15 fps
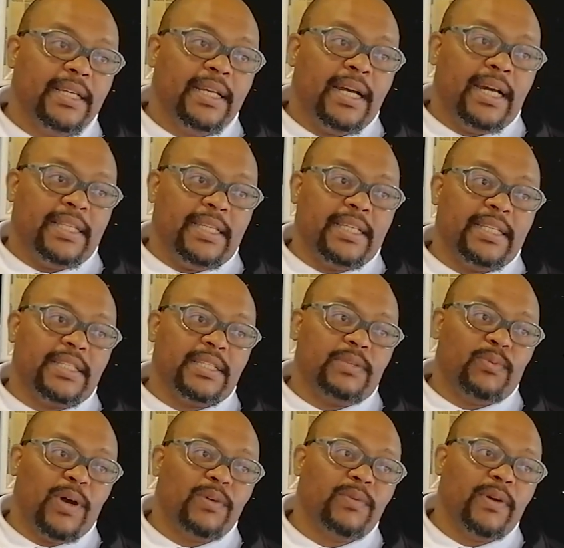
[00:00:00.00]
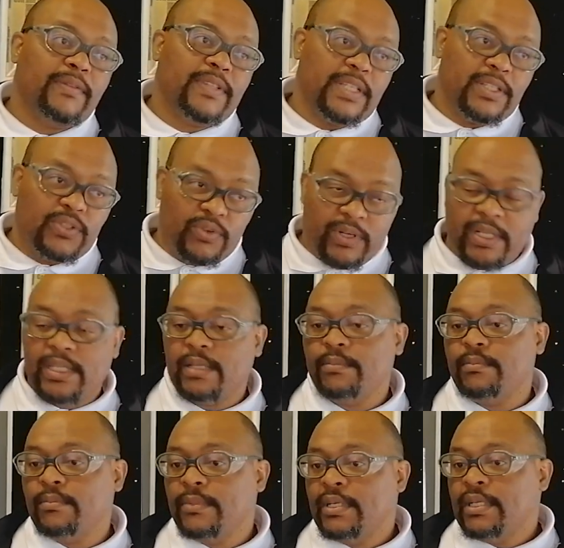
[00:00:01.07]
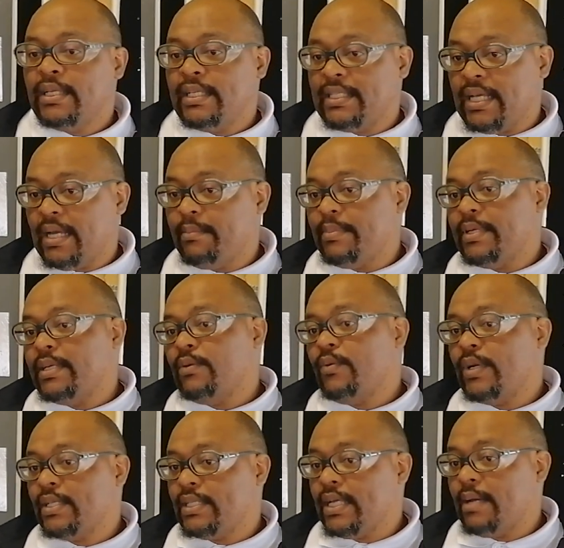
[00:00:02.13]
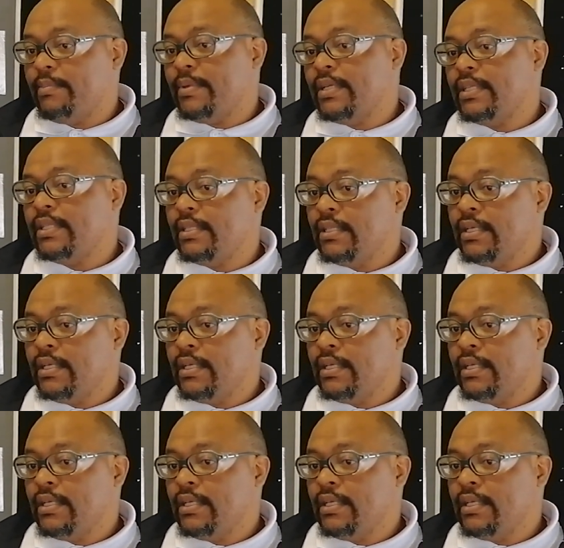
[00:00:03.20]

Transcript: I think it's one way of just showing them it's happening, what is happening,